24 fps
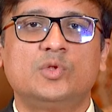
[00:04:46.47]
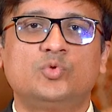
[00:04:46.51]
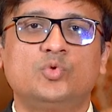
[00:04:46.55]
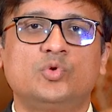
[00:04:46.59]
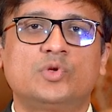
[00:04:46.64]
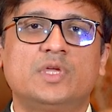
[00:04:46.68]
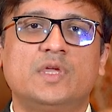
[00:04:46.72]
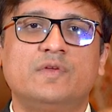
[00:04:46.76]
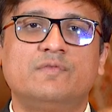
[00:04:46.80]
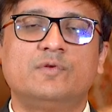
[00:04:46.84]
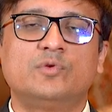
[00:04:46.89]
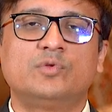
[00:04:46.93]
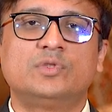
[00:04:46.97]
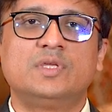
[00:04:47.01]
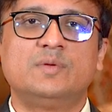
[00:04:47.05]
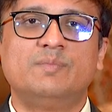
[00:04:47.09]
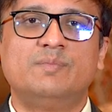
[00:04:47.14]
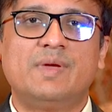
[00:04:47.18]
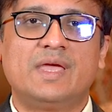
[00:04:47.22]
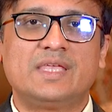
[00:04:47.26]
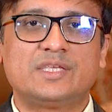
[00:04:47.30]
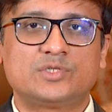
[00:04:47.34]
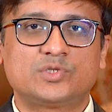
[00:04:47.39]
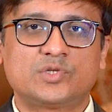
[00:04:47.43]
to give you the
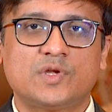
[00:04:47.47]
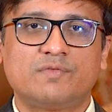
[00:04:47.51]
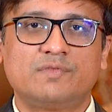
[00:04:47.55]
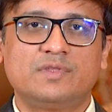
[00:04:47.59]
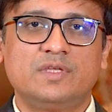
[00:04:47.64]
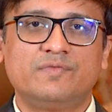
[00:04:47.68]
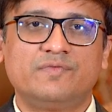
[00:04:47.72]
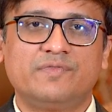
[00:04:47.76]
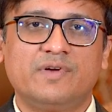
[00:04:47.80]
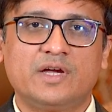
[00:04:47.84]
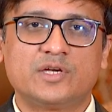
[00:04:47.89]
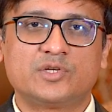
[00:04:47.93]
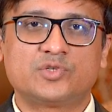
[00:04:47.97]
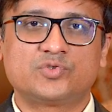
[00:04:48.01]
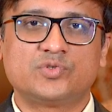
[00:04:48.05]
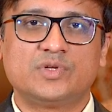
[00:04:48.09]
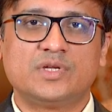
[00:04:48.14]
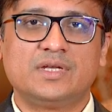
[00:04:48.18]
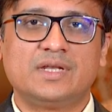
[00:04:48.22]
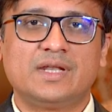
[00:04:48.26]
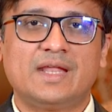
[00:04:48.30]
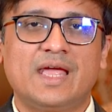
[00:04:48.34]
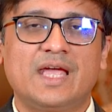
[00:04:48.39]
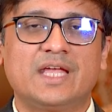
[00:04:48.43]
best of the
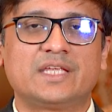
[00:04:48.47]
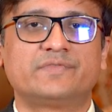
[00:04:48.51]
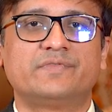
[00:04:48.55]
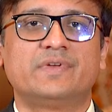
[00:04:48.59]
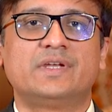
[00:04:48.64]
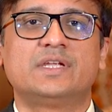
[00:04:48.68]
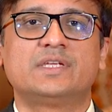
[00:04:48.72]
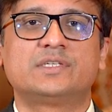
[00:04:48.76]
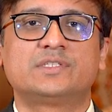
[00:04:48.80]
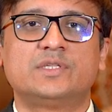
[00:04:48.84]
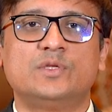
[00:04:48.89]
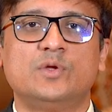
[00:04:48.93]
functional as well as